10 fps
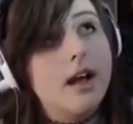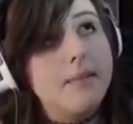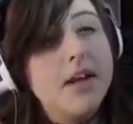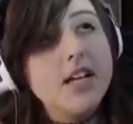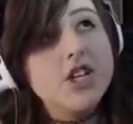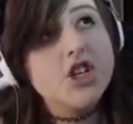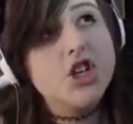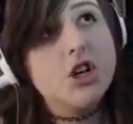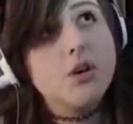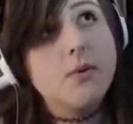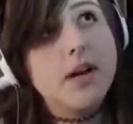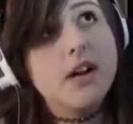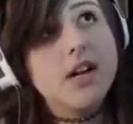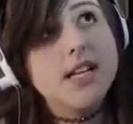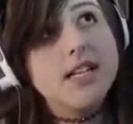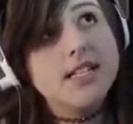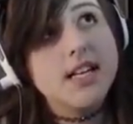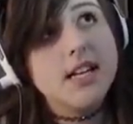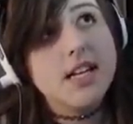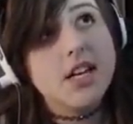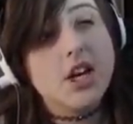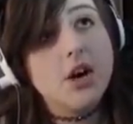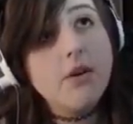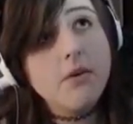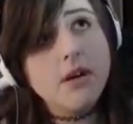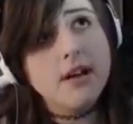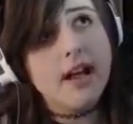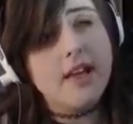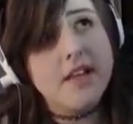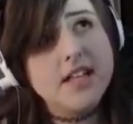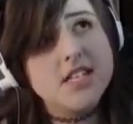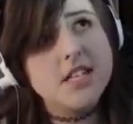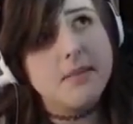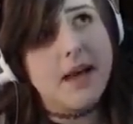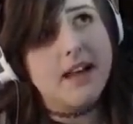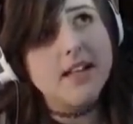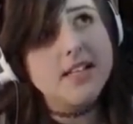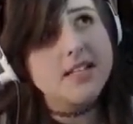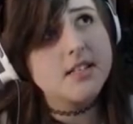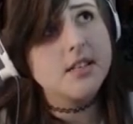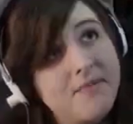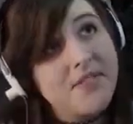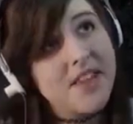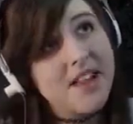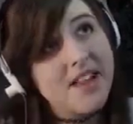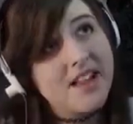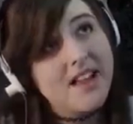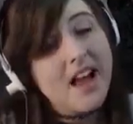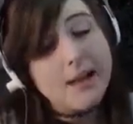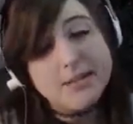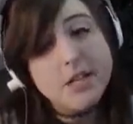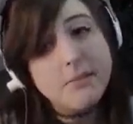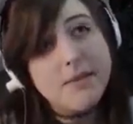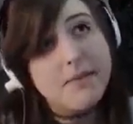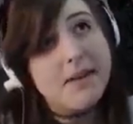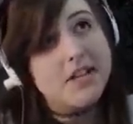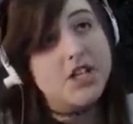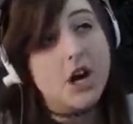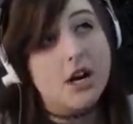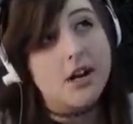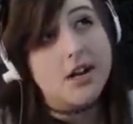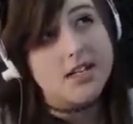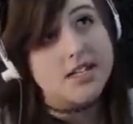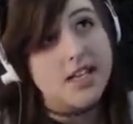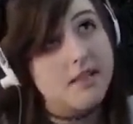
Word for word: not sure where it is that I need to go. I think it's to the palace. I'm still miffed about the shark, honestly